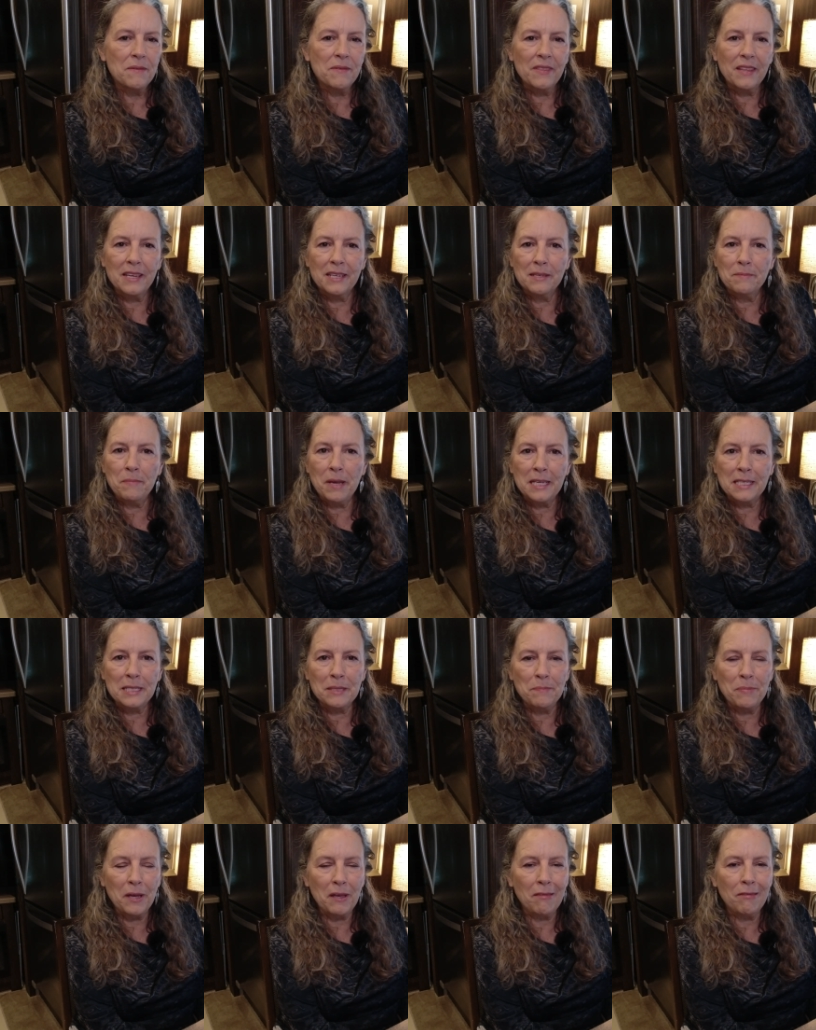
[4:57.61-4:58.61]
That
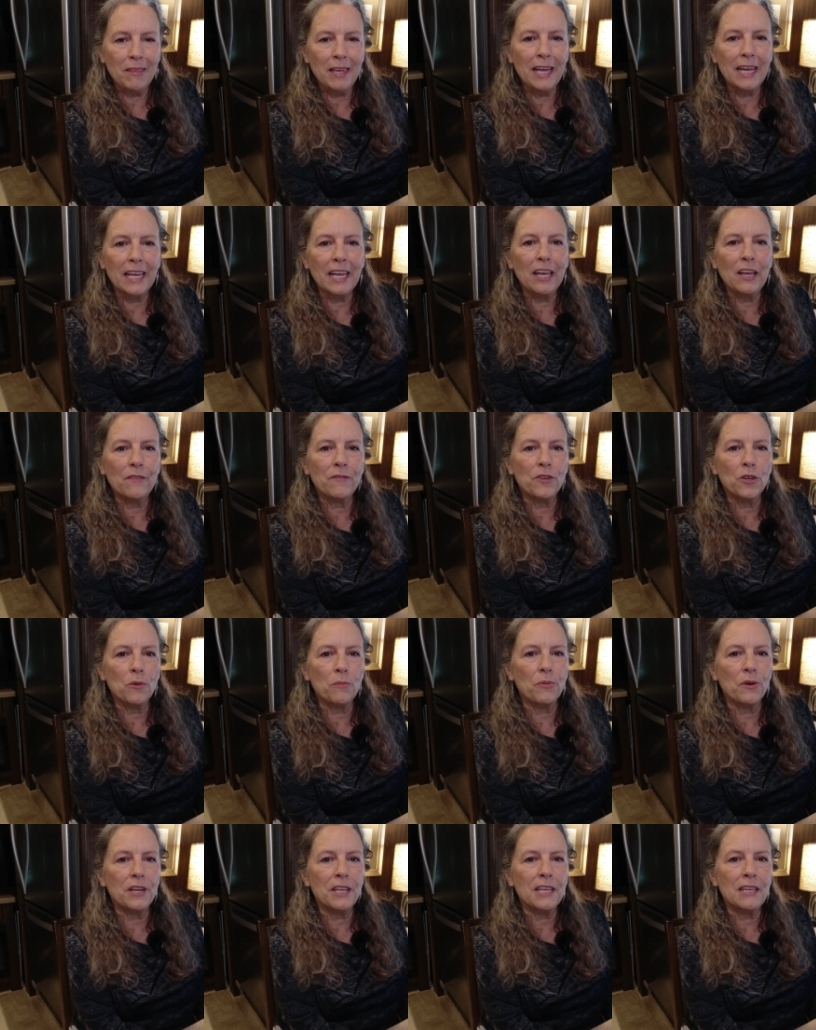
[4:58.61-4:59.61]
makes a big thing. If you're
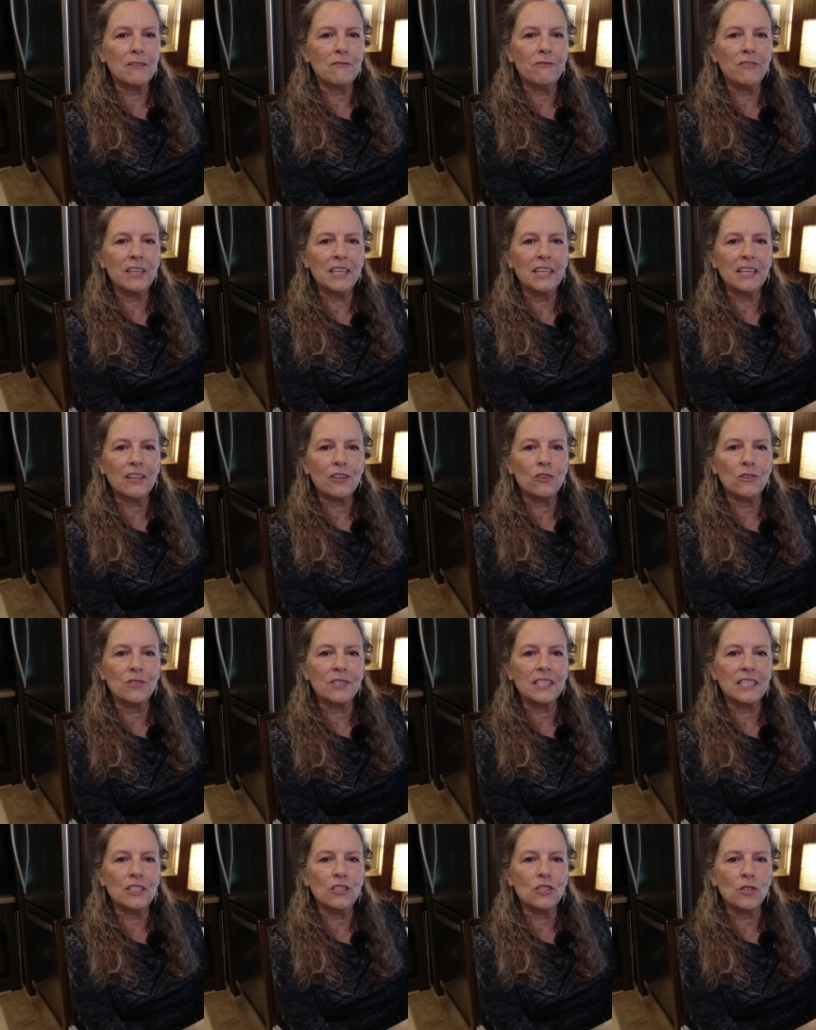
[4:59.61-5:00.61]
bringing
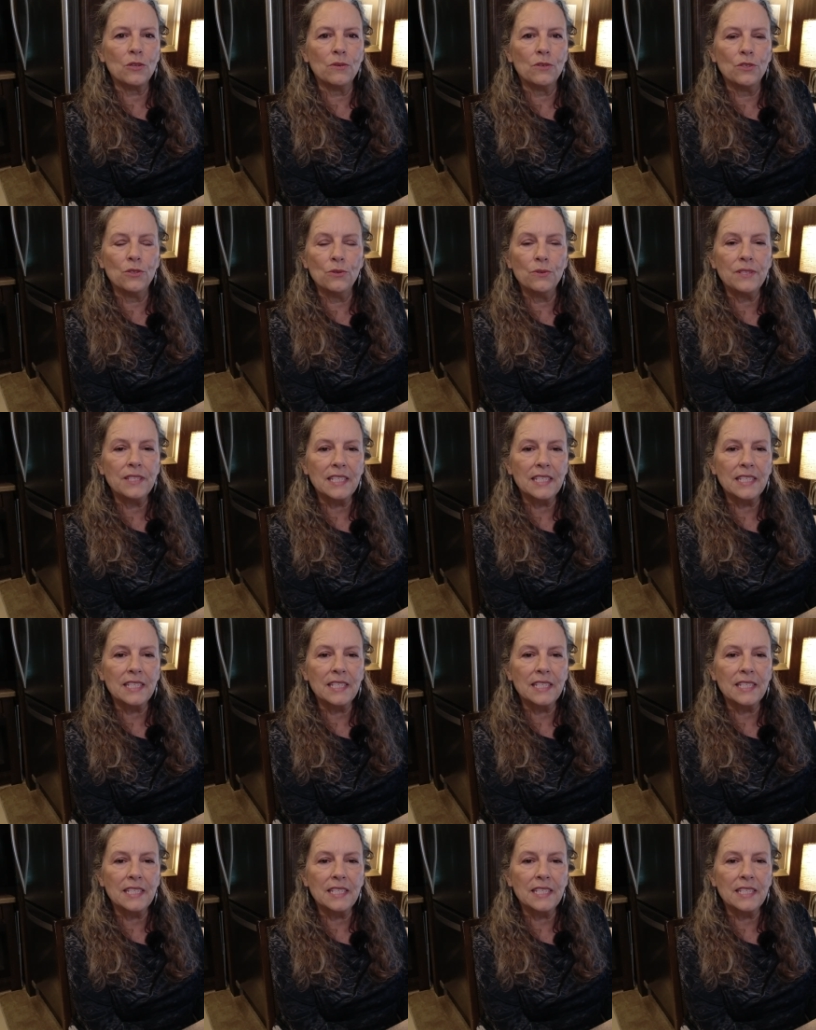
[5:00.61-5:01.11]
vehicles into a new